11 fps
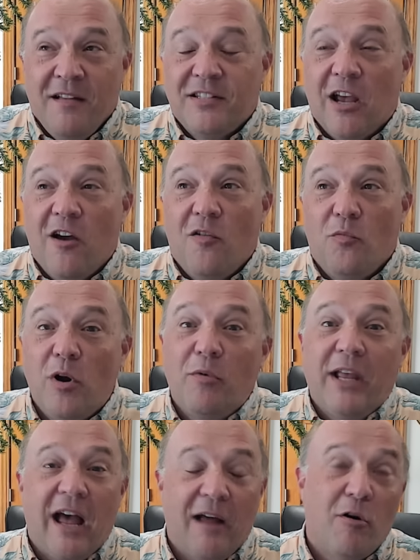So, what do
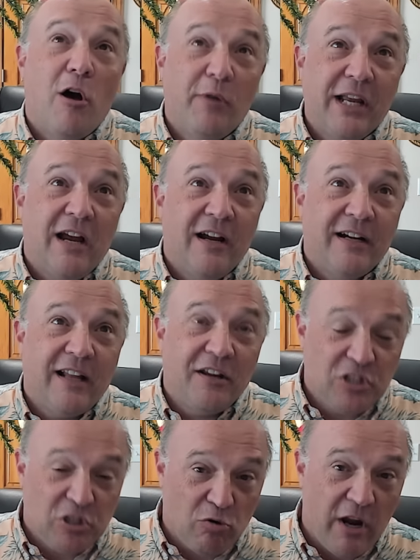we got? Well, we got a
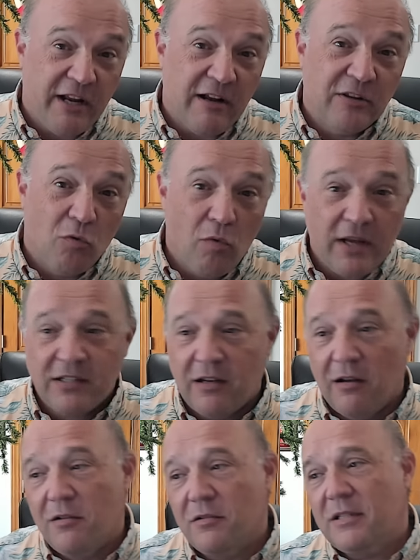strike on the west
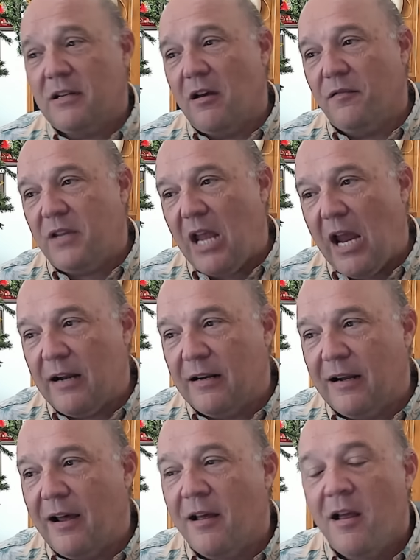coast of
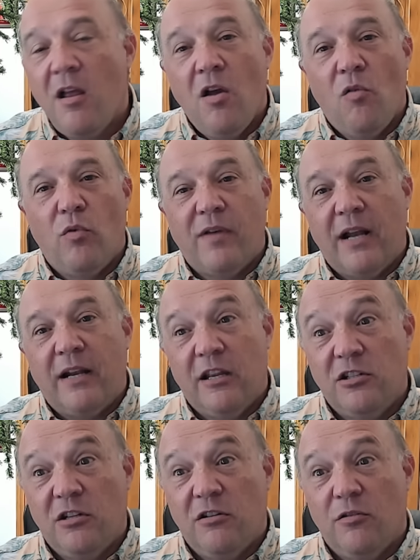Canada. We've got
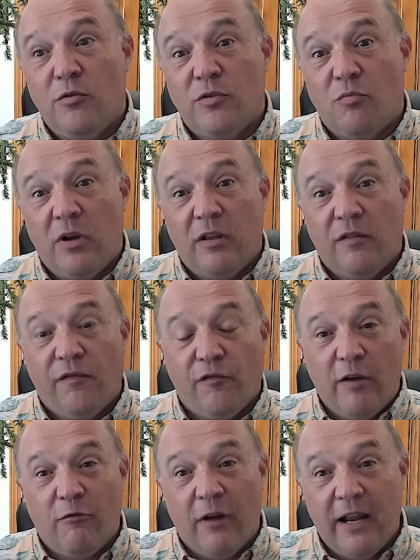issues with
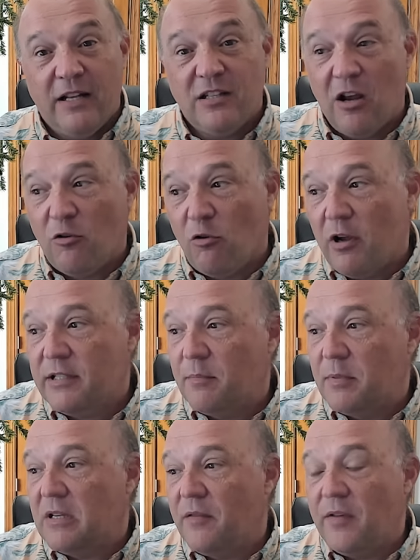freight rates across the
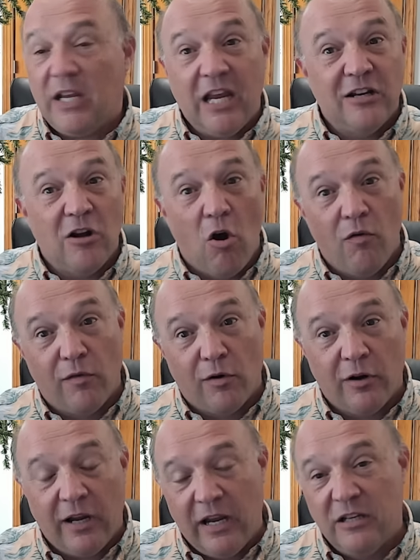Pacific and
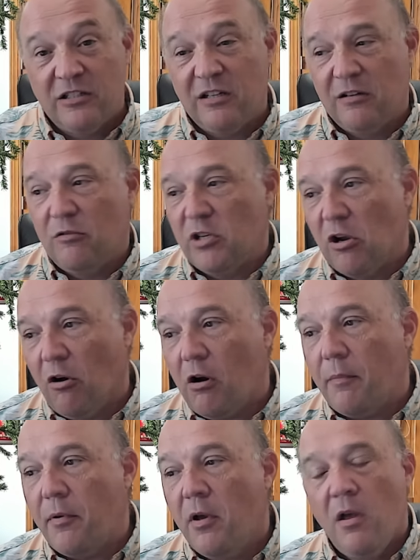over into
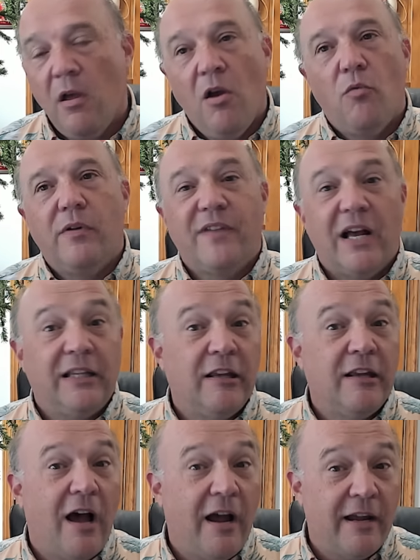Europe. We've got
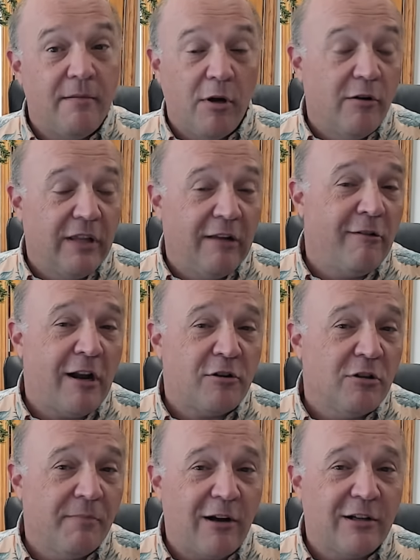the IMO, the
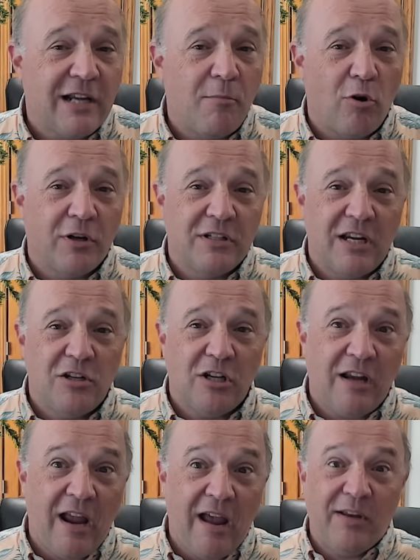International Maritime
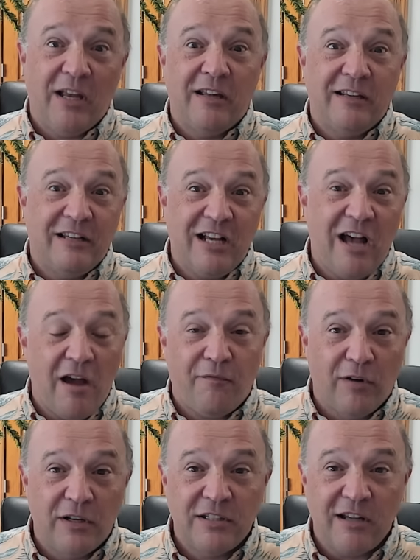Organization, having a
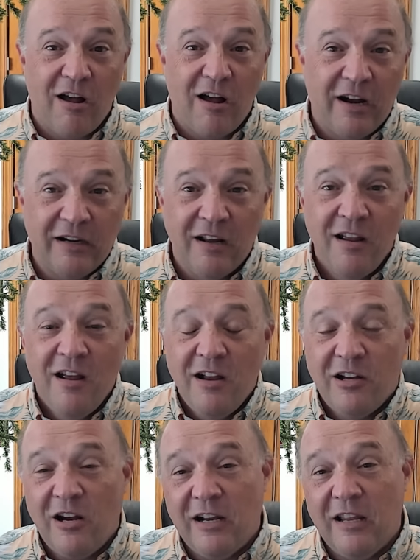conference on
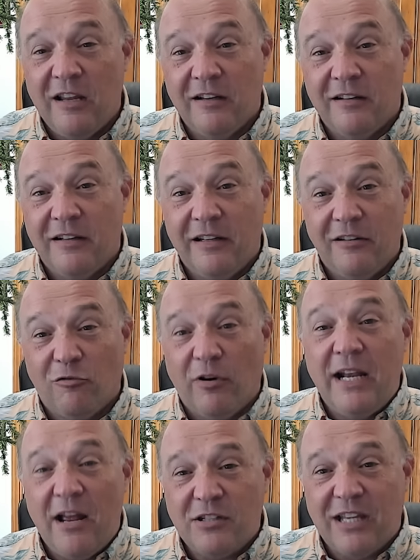cutting
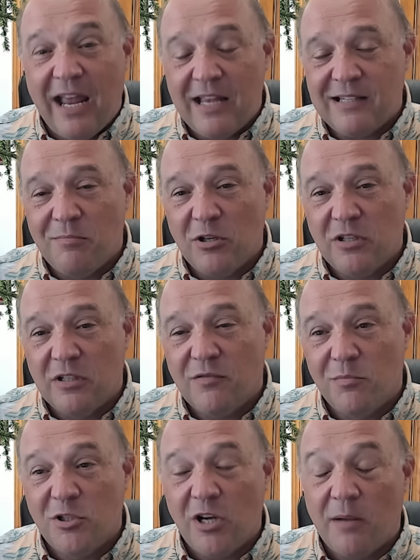greenhouse gas emissions
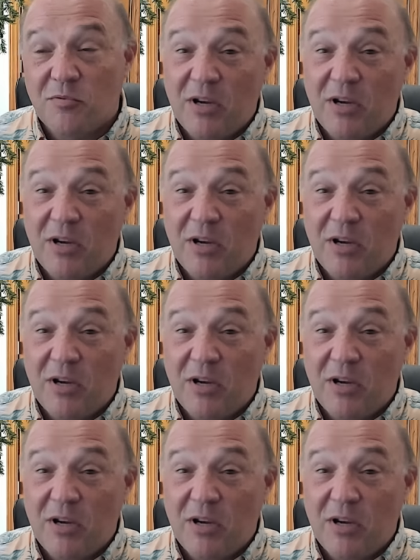from ships.